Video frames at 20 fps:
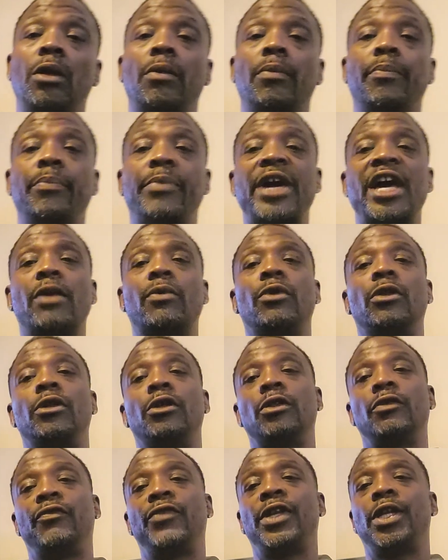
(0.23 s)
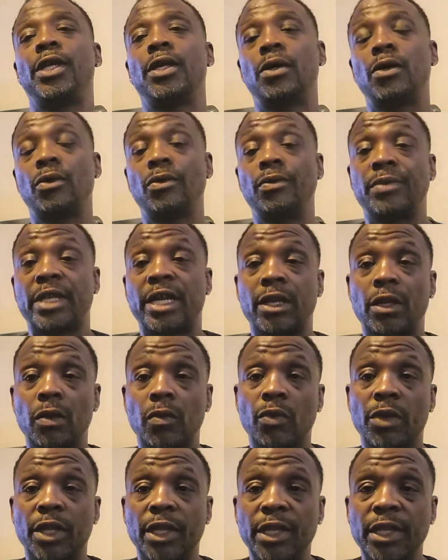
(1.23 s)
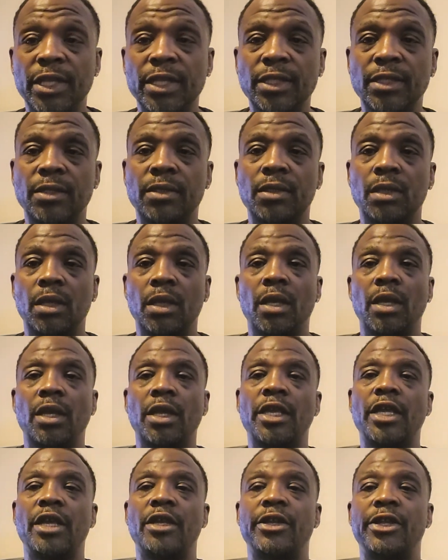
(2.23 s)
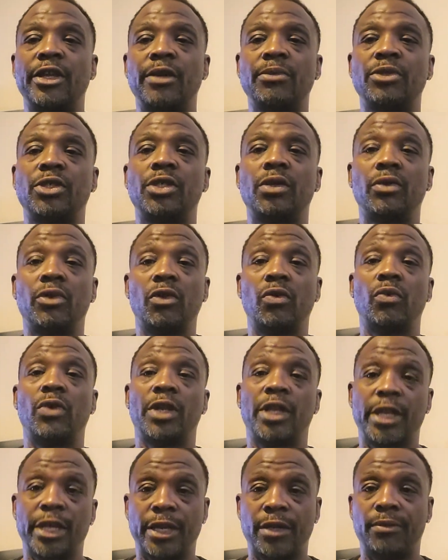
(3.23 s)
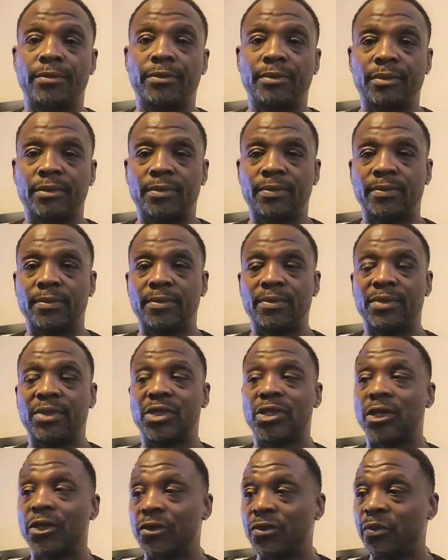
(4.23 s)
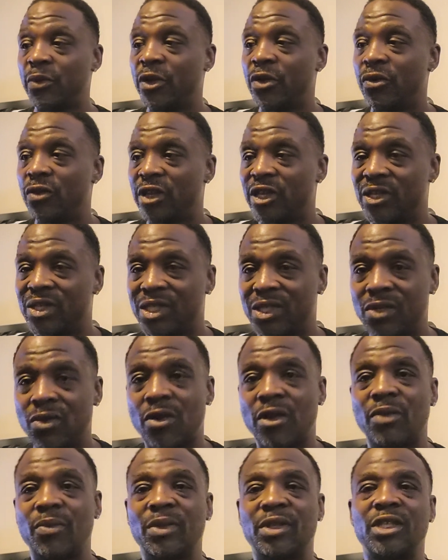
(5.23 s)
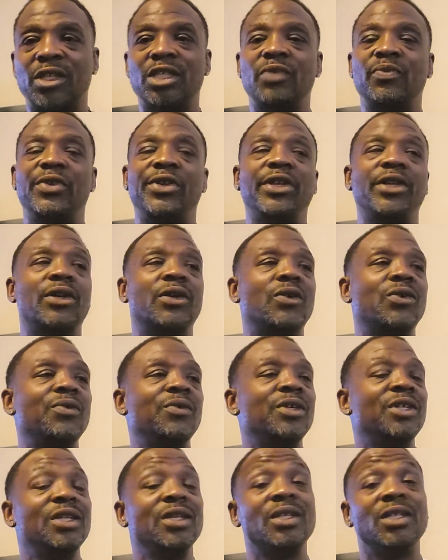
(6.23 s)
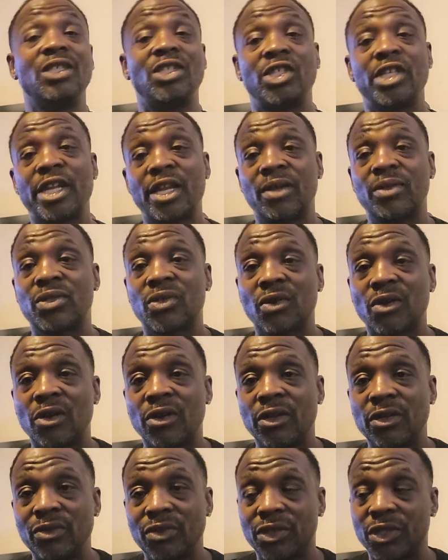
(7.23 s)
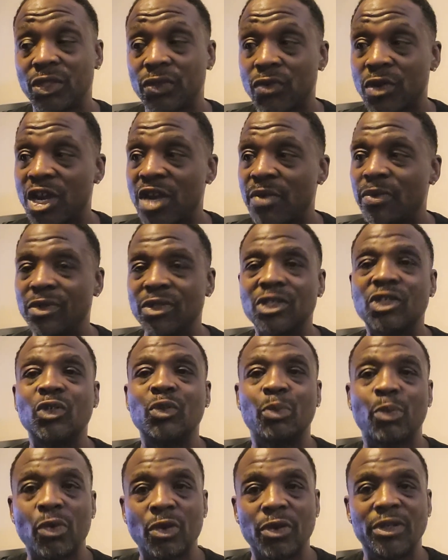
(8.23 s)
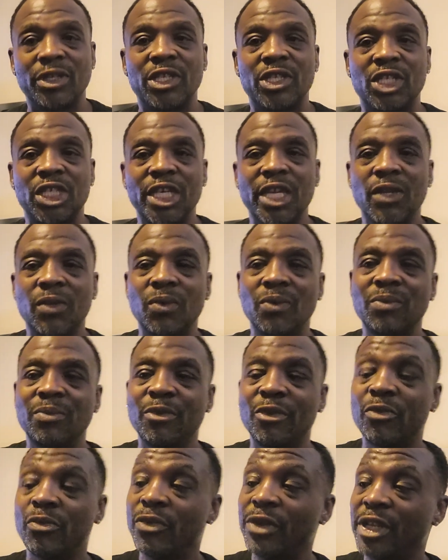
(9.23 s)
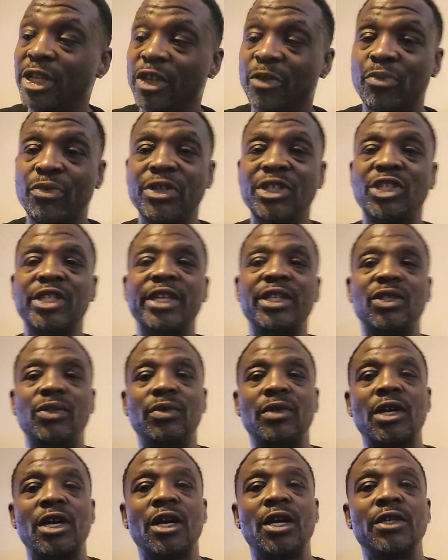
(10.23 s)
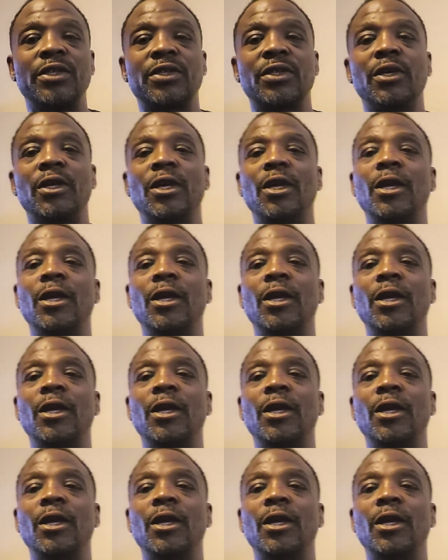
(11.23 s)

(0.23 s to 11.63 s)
Back with another video. Y'all know what it is, and y'all damn sure know what it ain't. So we're gonna get started with this video. Shout out to all the new subscribers supporting the channel. Really appreciate you guys.